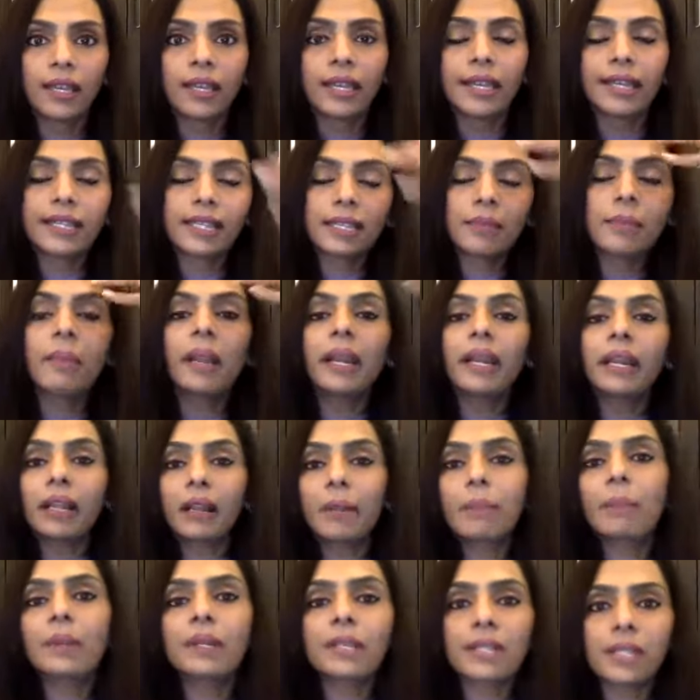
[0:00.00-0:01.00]
it's a
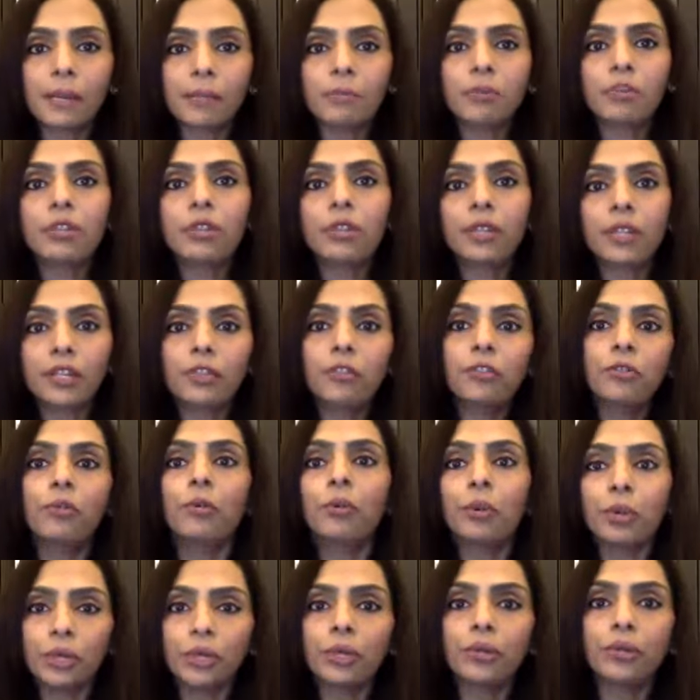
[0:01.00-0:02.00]
mental perception that you
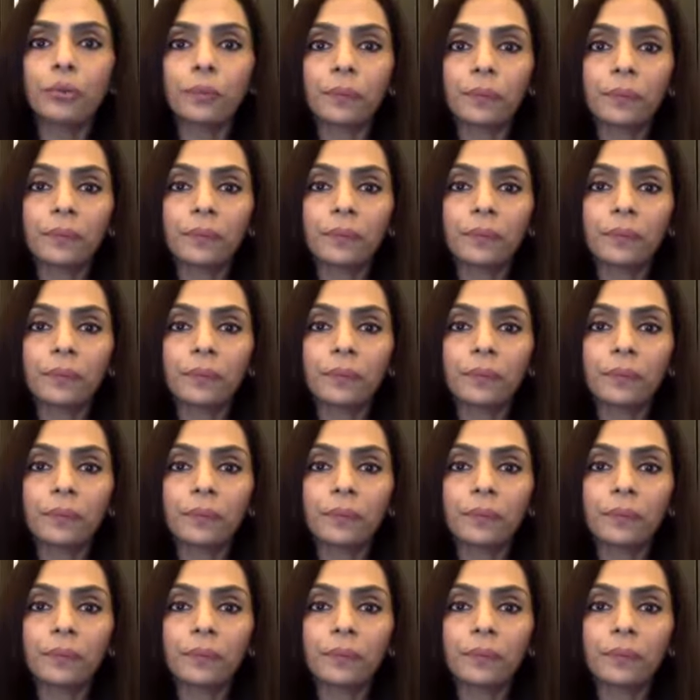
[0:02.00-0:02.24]
go into.